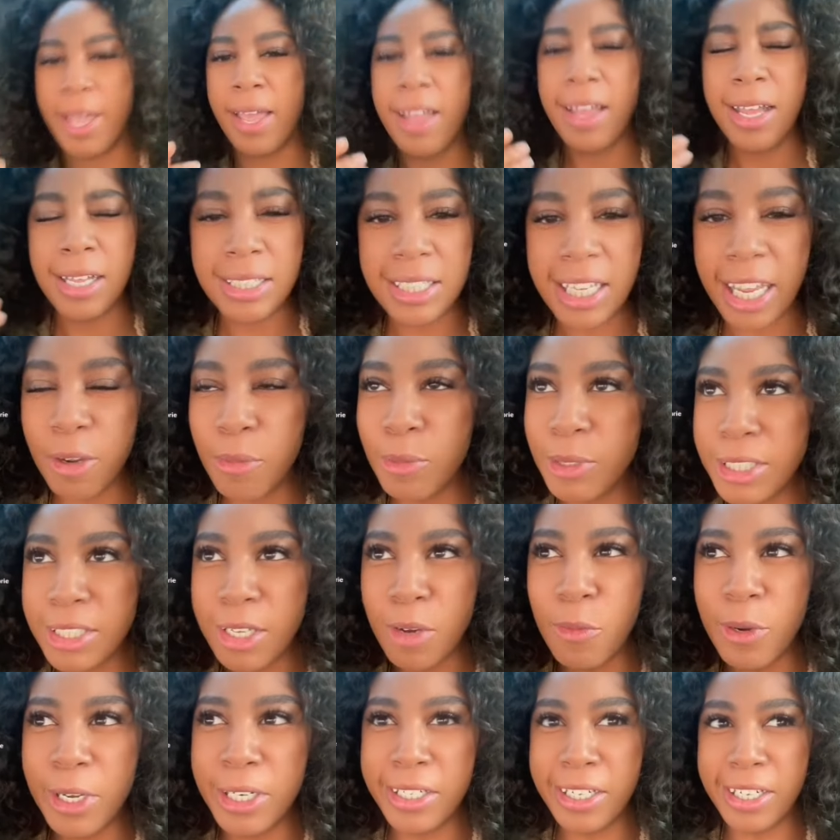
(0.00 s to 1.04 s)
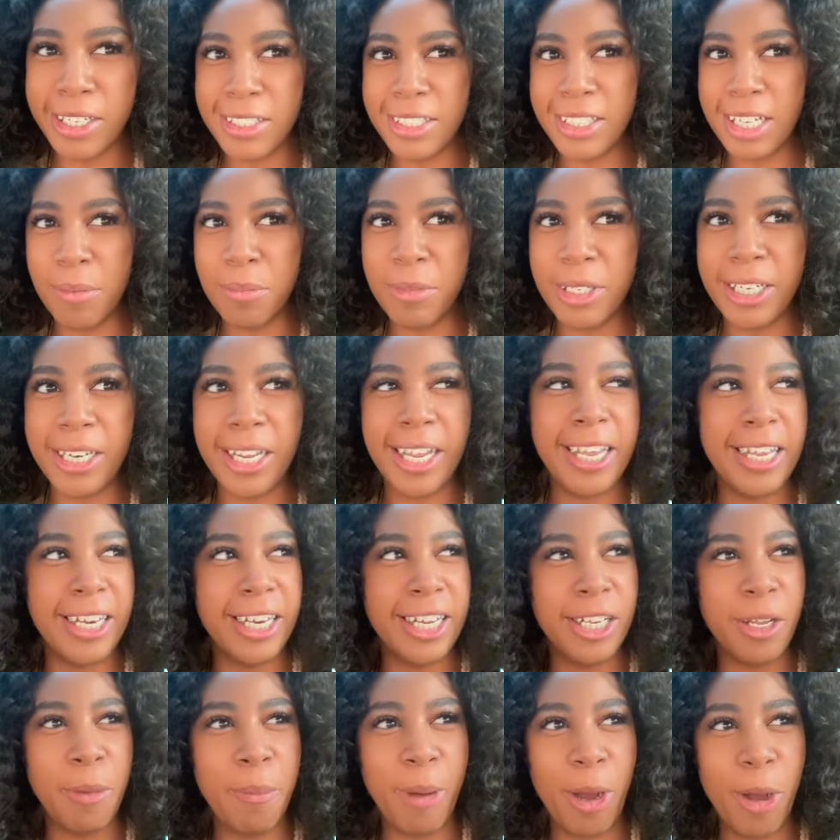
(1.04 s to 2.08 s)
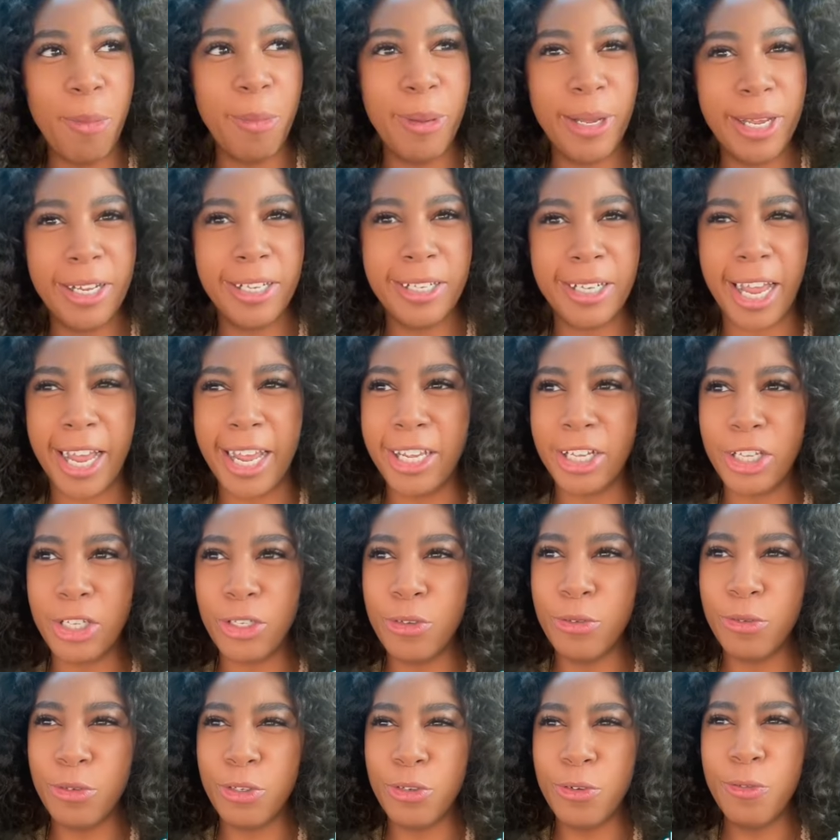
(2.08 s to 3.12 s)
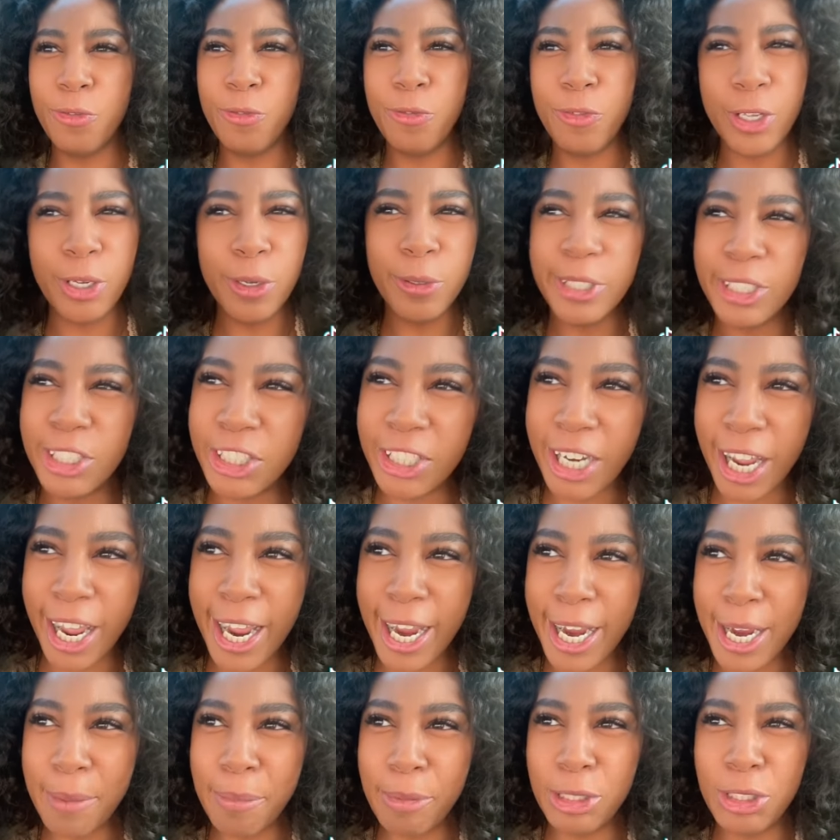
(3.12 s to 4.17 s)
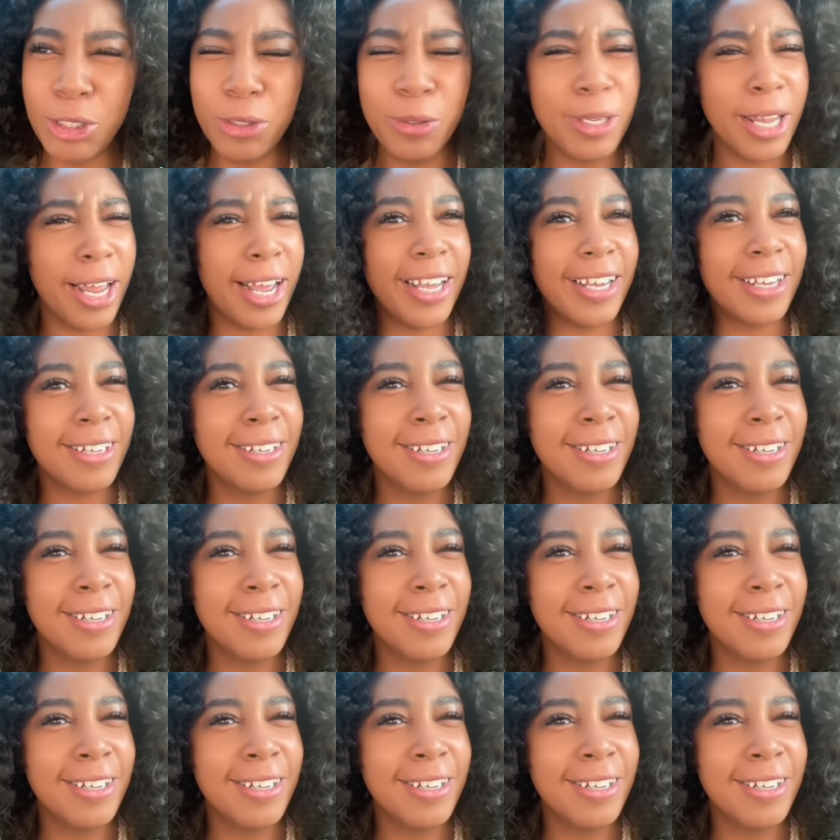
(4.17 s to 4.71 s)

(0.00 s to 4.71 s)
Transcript: It's like when someone does something and in the moment, like you feel the shade, but you like,